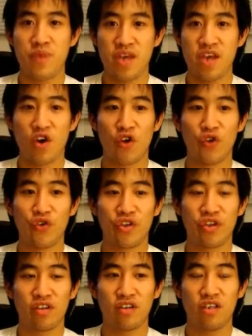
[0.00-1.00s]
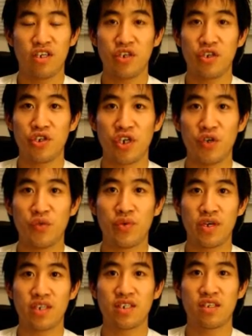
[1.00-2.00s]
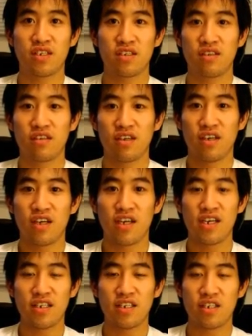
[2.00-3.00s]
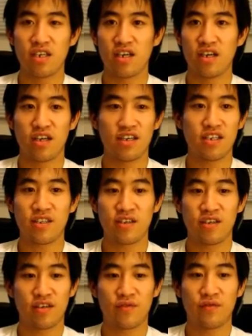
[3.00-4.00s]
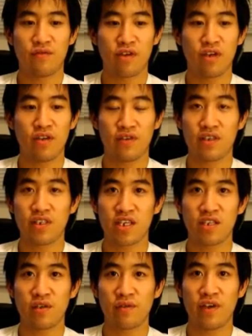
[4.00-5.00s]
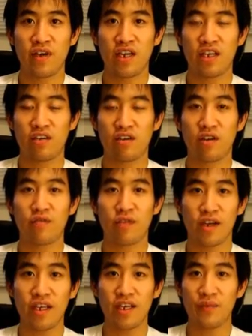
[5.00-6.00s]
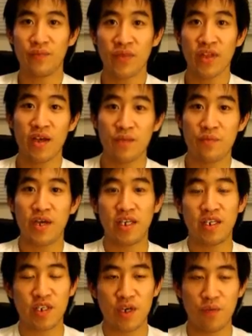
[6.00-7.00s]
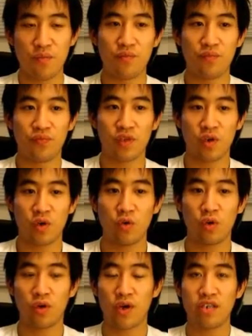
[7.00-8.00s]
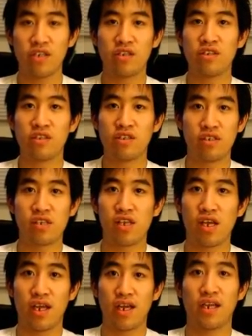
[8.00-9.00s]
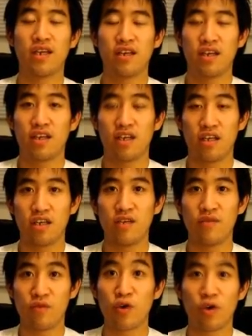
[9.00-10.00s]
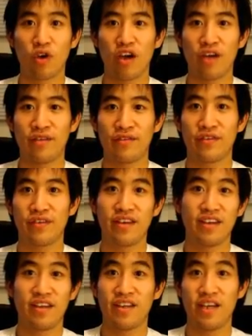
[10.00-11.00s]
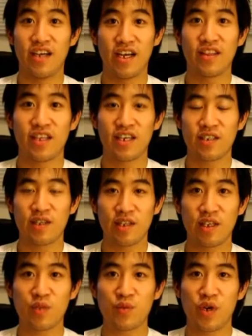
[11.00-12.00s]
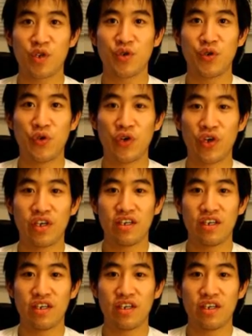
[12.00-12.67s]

beyond YouTube. It's a really fantastic feeling. I really made some cool acquaintances today in real life, and that's something special